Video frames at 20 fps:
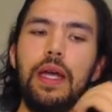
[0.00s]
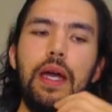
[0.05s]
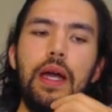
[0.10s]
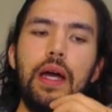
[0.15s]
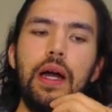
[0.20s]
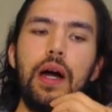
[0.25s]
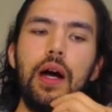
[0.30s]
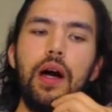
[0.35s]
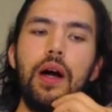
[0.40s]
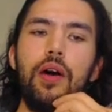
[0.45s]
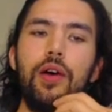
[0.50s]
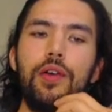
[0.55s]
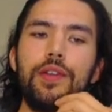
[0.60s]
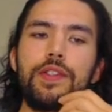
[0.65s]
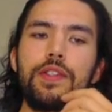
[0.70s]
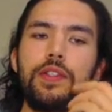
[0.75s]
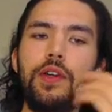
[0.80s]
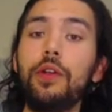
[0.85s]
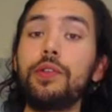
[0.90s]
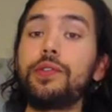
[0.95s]

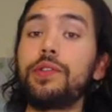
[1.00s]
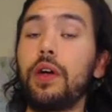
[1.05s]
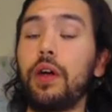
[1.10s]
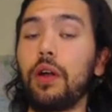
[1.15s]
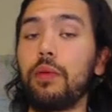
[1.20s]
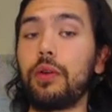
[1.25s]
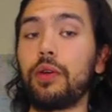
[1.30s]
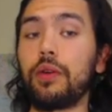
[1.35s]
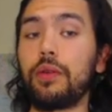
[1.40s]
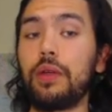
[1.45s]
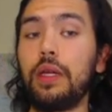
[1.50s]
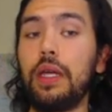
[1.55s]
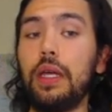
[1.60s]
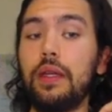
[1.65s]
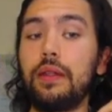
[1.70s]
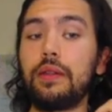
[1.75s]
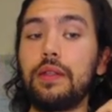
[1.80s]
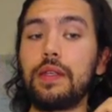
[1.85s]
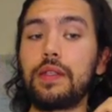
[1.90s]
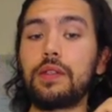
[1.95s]
Assault Armor.
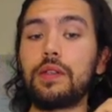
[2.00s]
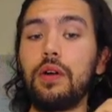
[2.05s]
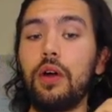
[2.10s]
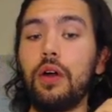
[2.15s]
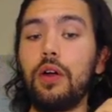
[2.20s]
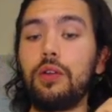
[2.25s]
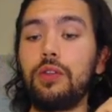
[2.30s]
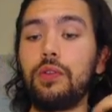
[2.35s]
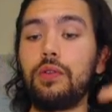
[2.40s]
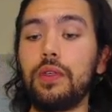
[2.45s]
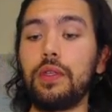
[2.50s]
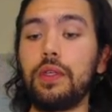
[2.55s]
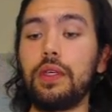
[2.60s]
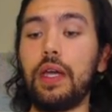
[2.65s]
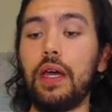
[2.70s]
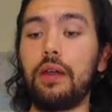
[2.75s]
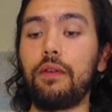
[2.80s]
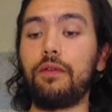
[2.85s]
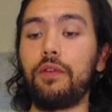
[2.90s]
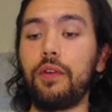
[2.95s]
This card you can
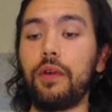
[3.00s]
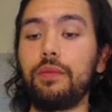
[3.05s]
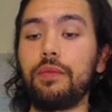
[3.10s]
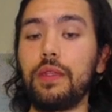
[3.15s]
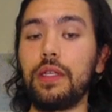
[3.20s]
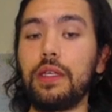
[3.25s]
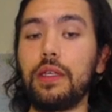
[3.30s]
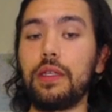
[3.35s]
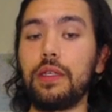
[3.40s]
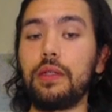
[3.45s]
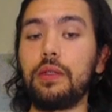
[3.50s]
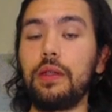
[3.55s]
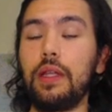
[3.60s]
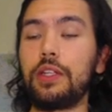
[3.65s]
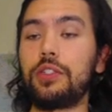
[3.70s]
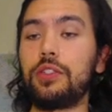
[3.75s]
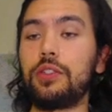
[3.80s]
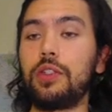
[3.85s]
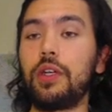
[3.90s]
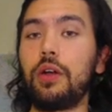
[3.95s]
get from the
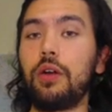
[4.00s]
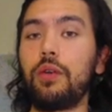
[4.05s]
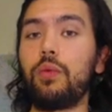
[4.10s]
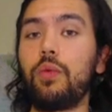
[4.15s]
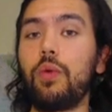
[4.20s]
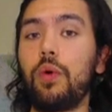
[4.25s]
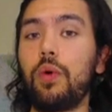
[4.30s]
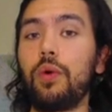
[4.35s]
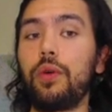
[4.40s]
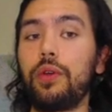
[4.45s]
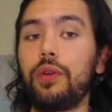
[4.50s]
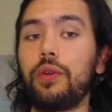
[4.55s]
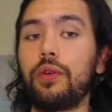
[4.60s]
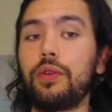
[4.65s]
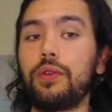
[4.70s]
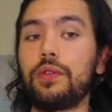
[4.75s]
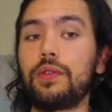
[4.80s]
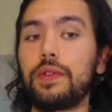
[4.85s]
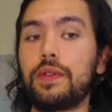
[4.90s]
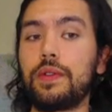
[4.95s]
Legendary
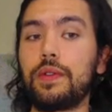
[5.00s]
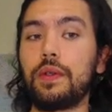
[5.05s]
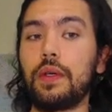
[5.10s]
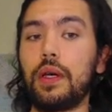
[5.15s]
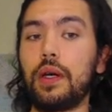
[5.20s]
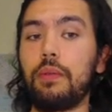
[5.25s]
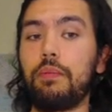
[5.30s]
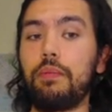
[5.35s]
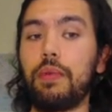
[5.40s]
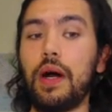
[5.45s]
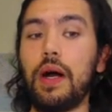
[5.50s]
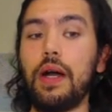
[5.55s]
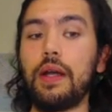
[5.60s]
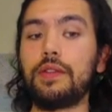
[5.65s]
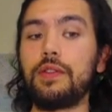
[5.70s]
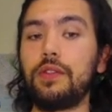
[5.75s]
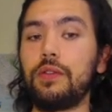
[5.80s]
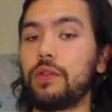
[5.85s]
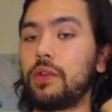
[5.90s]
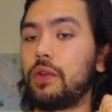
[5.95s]
Warriors
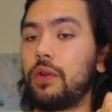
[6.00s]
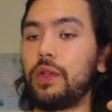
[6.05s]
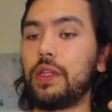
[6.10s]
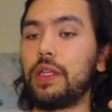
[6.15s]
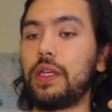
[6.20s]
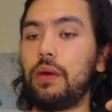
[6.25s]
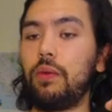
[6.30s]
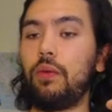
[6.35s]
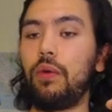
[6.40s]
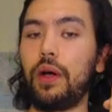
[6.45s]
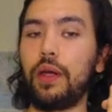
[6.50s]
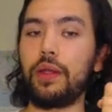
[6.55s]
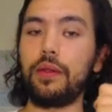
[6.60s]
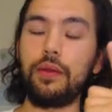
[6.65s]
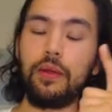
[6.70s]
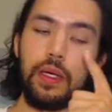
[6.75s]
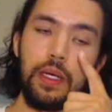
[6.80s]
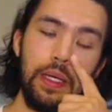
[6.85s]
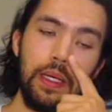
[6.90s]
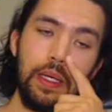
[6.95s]
box. You can only get
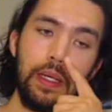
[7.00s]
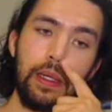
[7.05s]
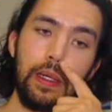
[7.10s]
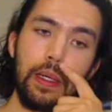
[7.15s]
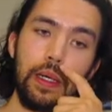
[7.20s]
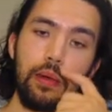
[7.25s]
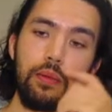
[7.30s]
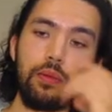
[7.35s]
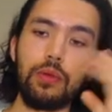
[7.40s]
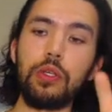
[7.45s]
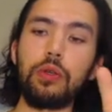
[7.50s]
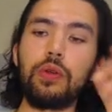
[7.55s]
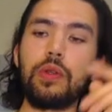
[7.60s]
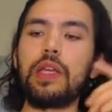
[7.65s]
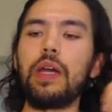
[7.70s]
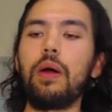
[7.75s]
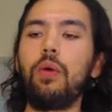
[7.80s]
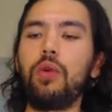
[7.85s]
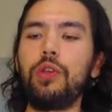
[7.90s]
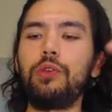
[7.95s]
one.
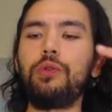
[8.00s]
You